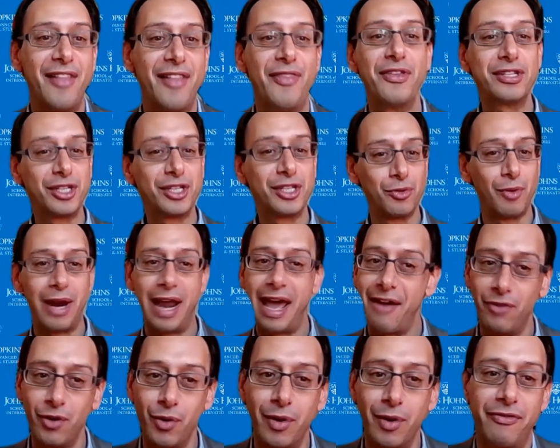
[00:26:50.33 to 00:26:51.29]
And this is what
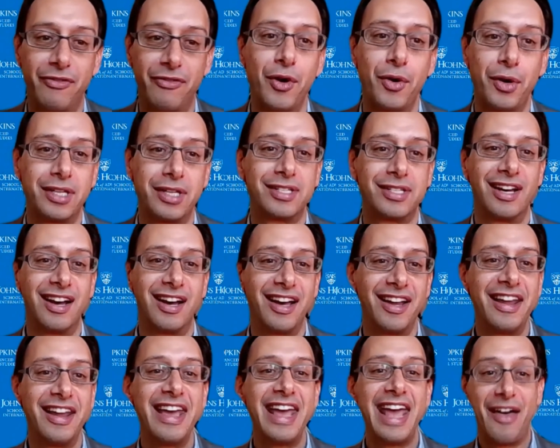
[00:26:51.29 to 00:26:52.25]
everyone focused
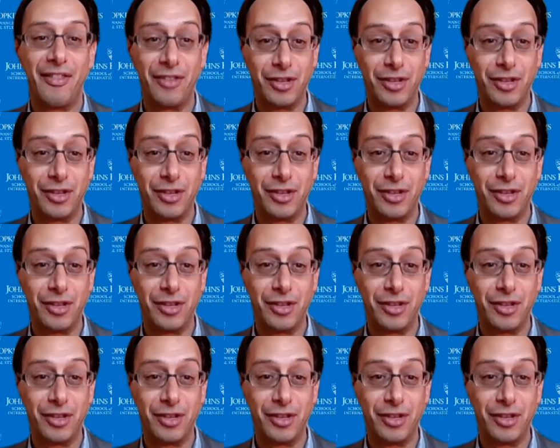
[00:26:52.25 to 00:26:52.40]
on.